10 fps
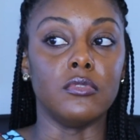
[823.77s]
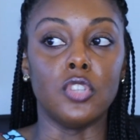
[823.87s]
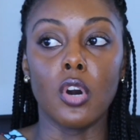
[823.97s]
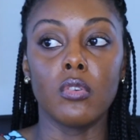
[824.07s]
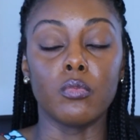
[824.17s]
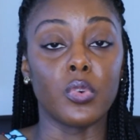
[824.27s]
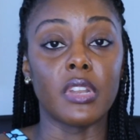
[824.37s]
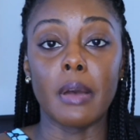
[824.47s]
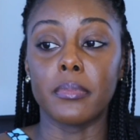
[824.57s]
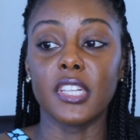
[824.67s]
Don't
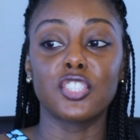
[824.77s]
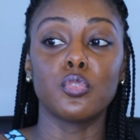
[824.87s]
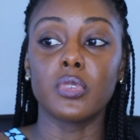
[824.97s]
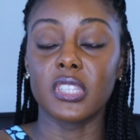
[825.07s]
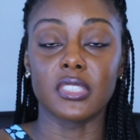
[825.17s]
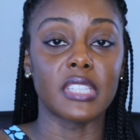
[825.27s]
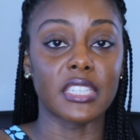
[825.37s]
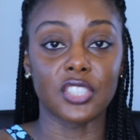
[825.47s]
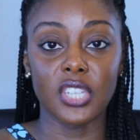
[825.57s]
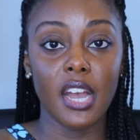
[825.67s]
when I bless you with this
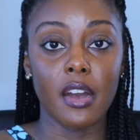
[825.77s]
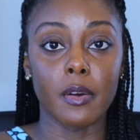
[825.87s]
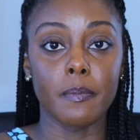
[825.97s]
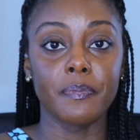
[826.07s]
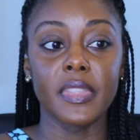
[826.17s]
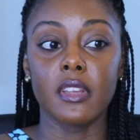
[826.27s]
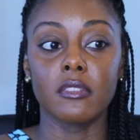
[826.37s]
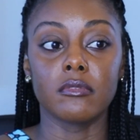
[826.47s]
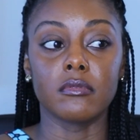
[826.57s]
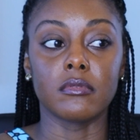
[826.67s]
next job,
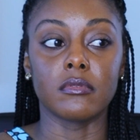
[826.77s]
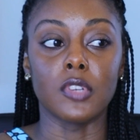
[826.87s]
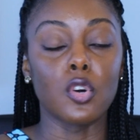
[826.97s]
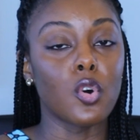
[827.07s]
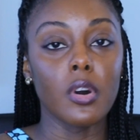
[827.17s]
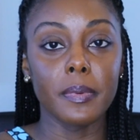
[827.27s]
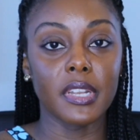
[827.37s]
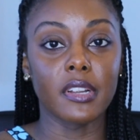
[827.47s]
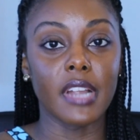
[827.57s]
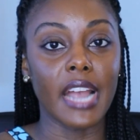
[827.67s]
don't go up in
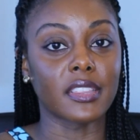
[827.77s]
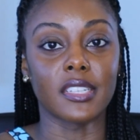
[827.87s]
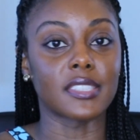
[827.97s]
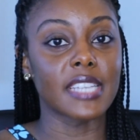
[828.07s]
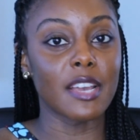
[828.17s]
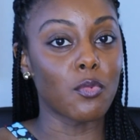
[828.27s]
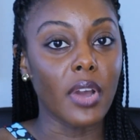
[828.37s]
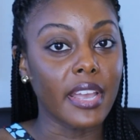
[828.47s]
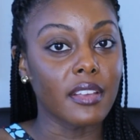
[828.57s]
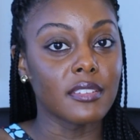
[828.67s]
there acting the same
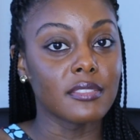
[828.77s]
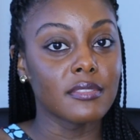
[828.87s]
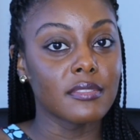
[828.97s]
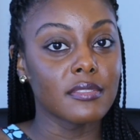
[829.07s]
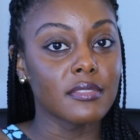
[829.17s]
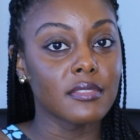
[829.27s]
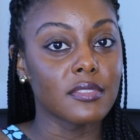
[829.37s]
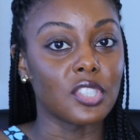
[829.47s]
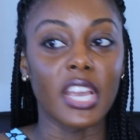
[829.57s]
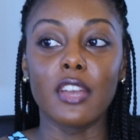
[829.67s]
way.
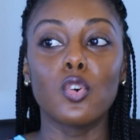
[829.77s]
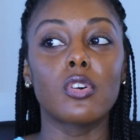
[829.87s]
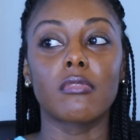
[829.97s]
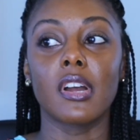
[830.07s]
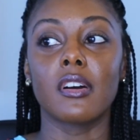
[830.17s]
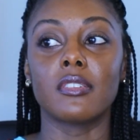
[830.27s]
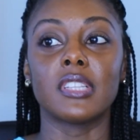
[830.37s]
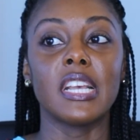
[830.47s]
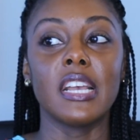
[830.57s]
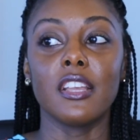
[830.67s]
You can't go
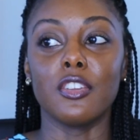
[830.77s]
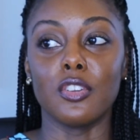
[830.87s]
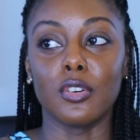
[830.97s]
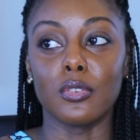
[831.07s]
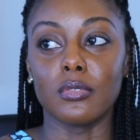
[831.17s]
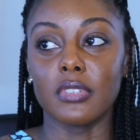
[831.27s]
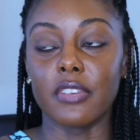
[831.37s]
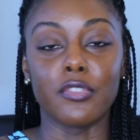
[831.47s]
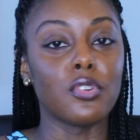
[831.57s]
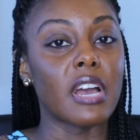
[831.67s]
around, you know,
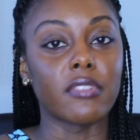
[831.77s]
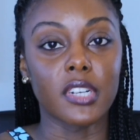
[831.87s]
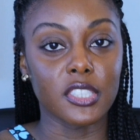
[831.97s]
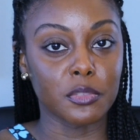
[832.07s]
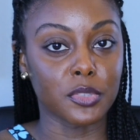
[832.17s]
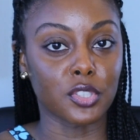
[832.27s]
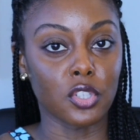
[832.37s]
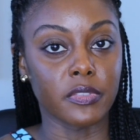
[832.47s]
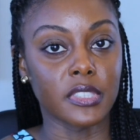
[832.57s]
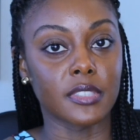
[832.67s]
if you have a customer
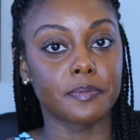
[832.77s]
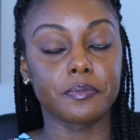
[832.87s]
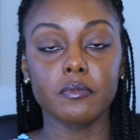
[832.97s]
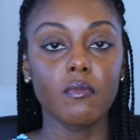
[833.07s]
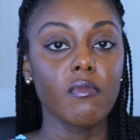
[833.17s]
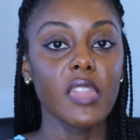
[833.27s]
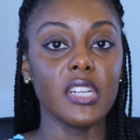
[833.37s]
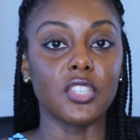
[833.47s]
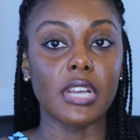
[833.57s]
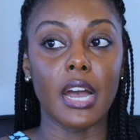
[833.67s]
service
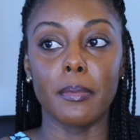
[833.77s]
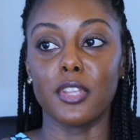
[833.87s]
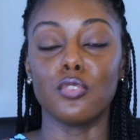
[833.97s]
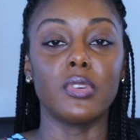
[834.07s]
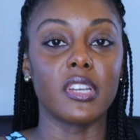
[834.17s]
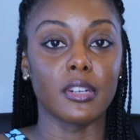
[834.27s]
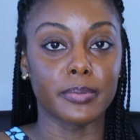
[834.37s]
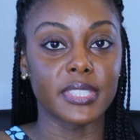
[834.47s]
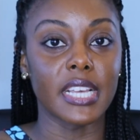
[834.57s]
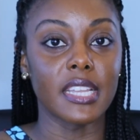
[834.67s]
job and you get
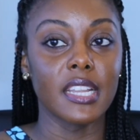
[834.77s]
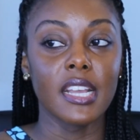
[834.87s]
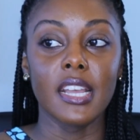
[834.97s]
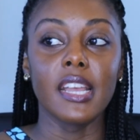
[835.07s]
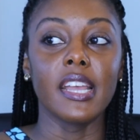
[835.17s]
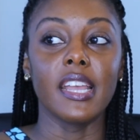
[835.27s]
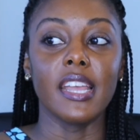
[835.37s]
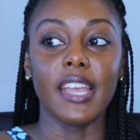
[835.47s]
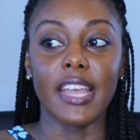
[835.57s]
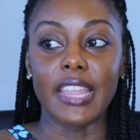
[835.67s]
upset
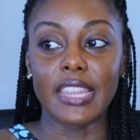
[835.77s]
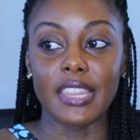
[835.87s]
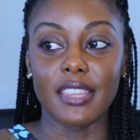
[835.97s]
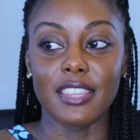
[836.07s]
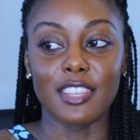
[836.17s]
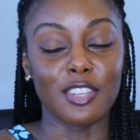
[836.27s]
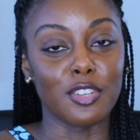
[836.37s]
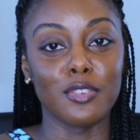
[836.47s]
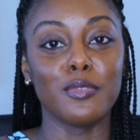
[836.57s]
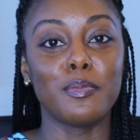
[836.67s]
and
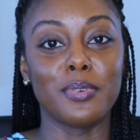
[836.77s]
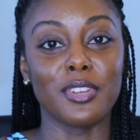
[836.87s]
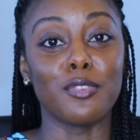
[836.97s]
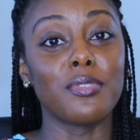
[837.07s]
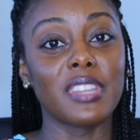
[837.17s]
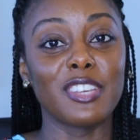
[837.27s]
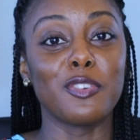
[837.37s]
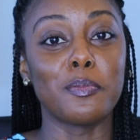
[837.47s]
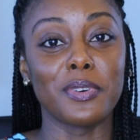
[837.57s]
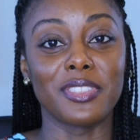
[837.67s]
you put you think
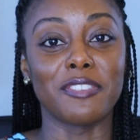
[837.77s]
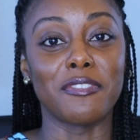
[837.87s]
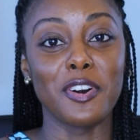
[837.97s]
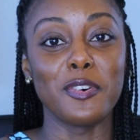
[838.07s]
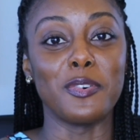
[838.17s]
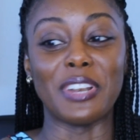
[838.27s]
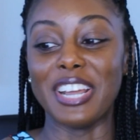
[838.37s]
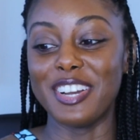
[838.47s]
you put the phone